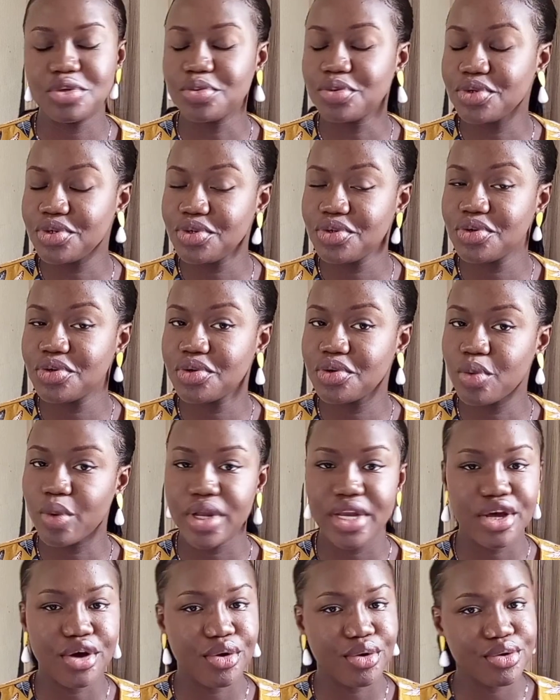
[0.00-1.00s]
you will know
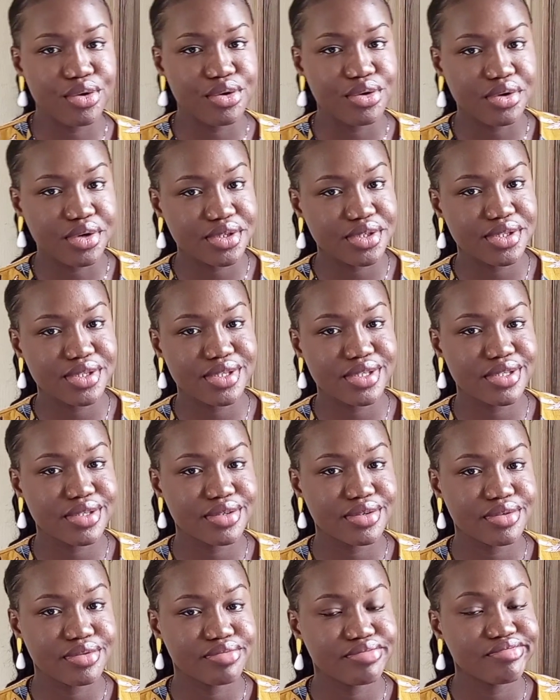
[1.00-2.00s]
whether or not
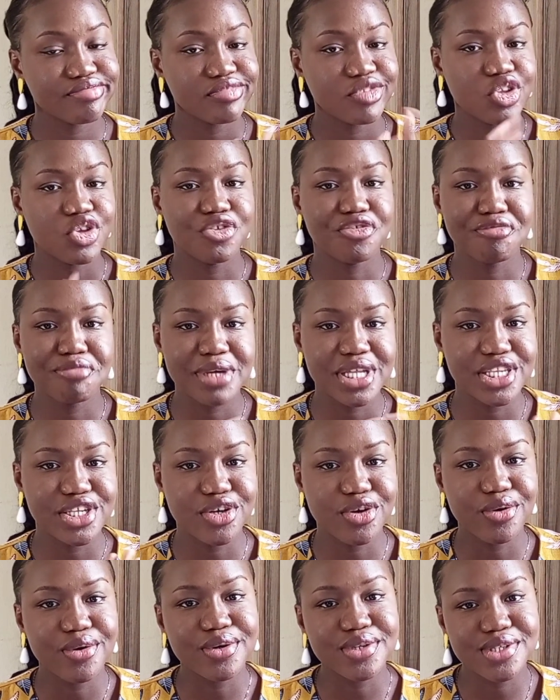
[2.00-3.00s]
you've made the
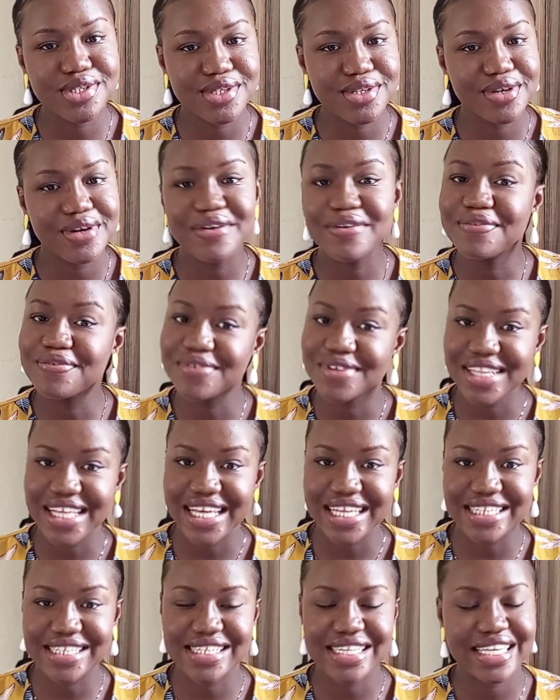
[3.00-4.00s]
cut for
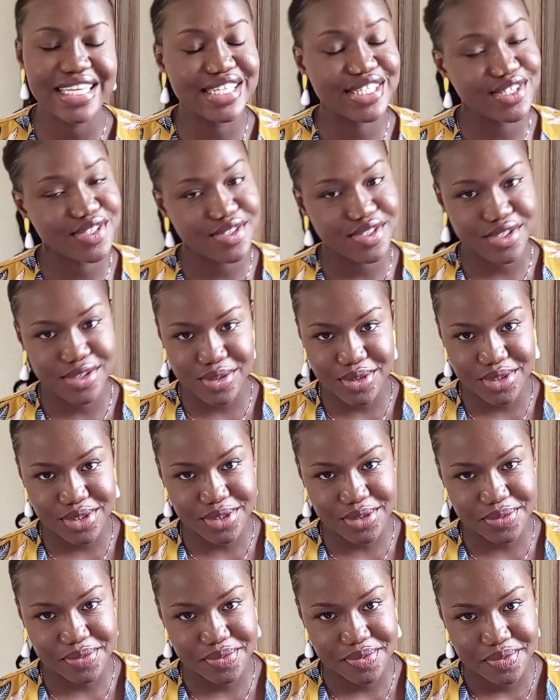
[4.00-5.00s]
that institution.
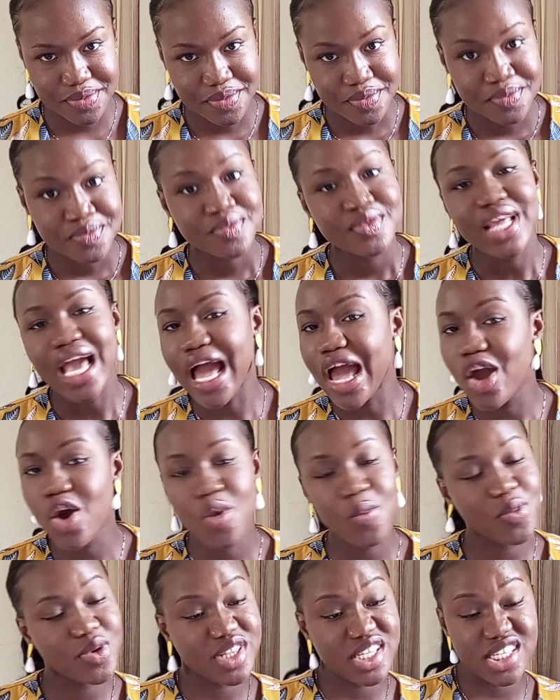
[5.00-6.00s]
I
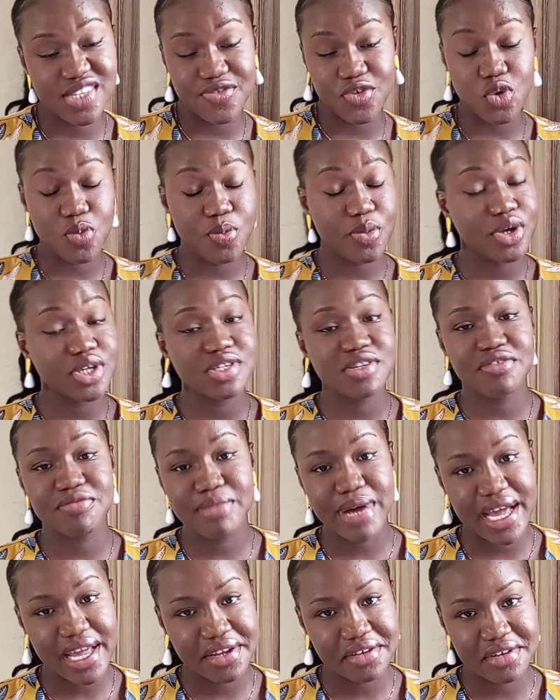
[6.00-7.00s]
hope with these few points of
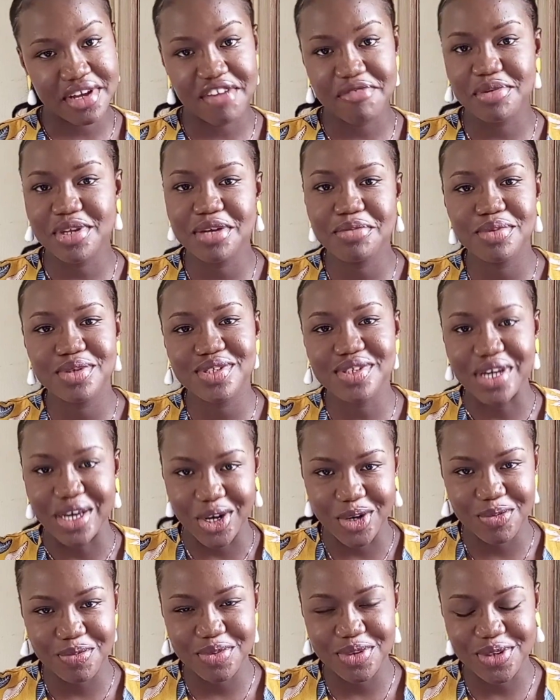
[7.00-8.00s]
mine, I've been able to
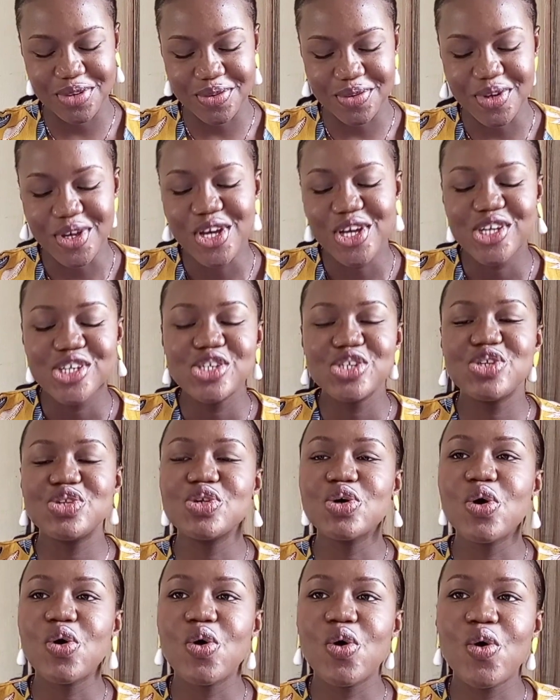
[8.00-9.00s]
help you.
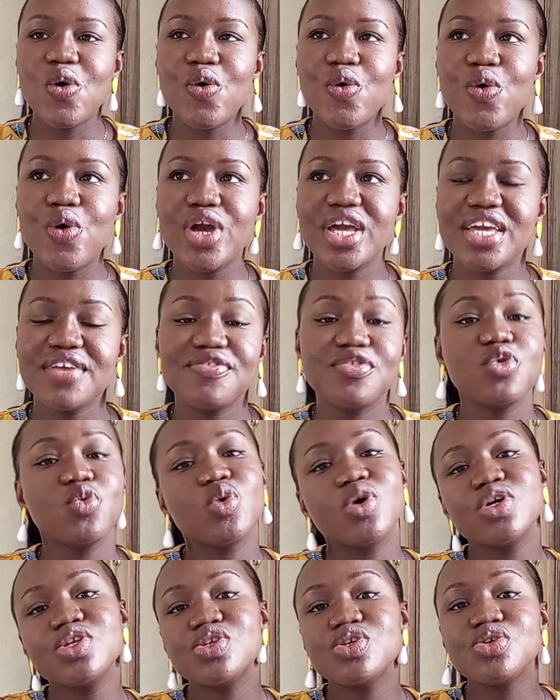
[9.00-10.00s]
So if you
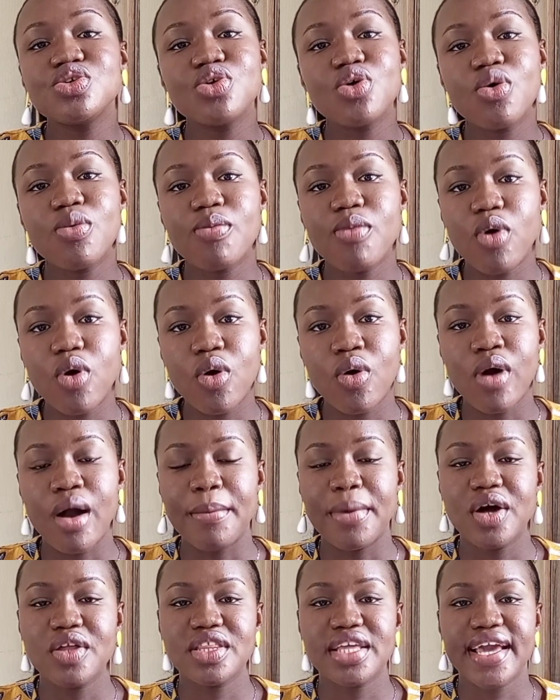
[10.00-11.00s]
want to know more
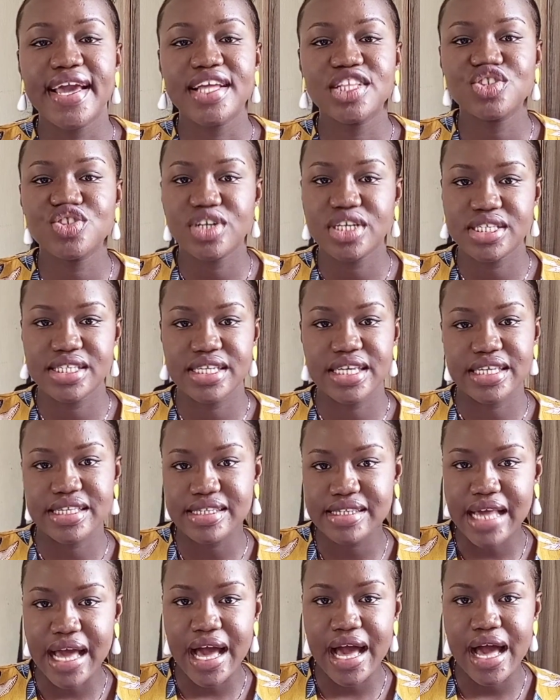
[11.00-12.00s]
about the entrance
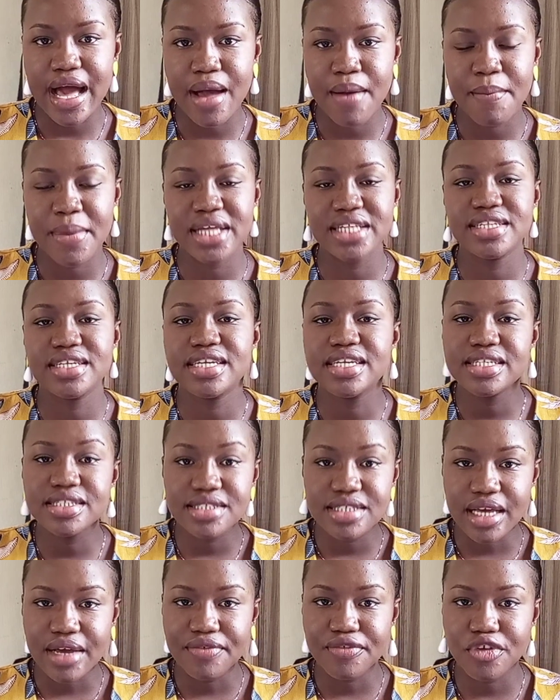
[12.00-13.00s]
exam and the
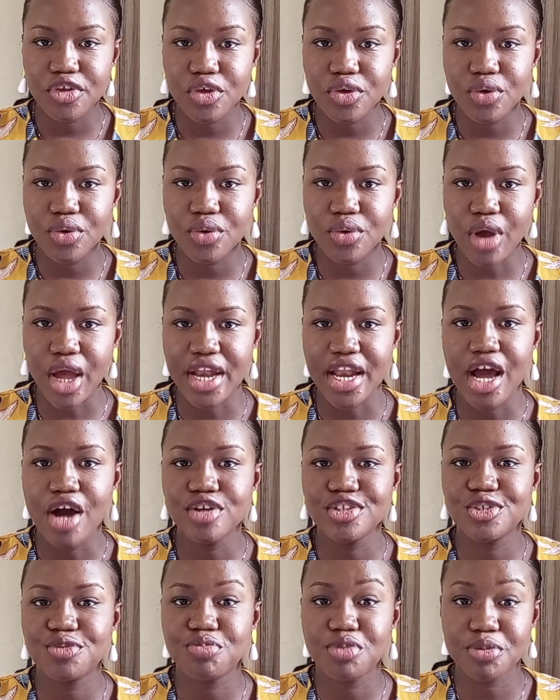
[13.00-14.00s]
interview and how
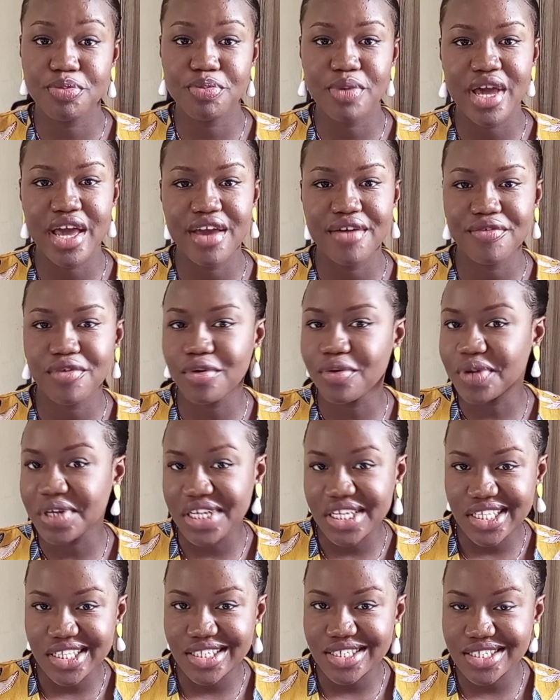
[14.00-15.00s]
to prepare for
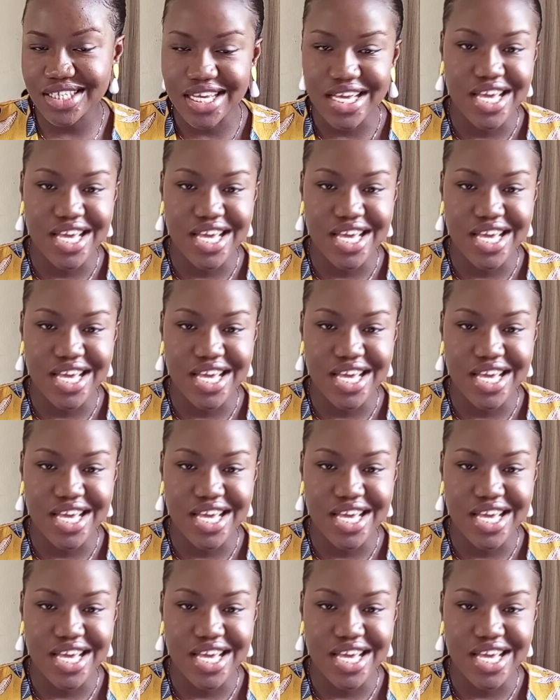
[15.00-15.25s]
it,